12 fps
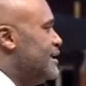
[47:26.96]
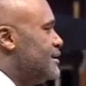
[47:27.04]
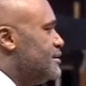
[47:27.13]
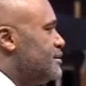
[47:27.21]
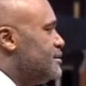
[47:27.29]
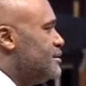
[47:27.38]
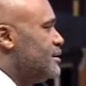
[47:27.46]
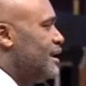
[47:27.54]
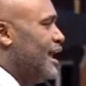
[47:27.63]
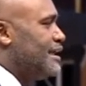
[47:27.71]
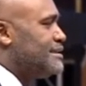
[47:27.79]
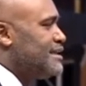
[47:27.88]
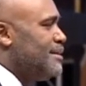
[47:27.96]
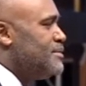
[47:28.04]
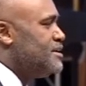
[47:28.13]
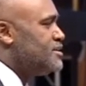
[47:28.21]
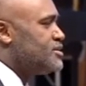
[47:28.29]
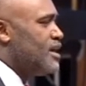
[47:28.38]
like Sammy, so
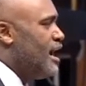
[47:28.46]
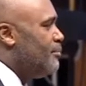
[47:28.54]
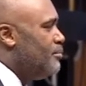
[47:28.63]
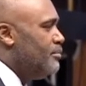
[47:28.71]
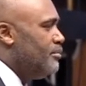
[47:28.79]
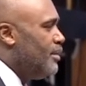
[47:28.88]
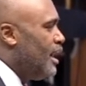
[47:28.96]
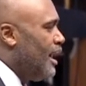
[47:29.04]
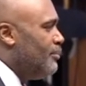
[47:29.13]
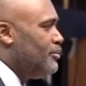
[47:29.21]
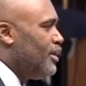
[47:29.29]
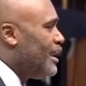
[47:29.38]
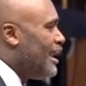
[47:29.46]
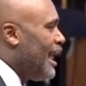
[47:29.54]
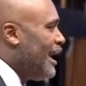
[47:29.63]
I'm, I'm not likely,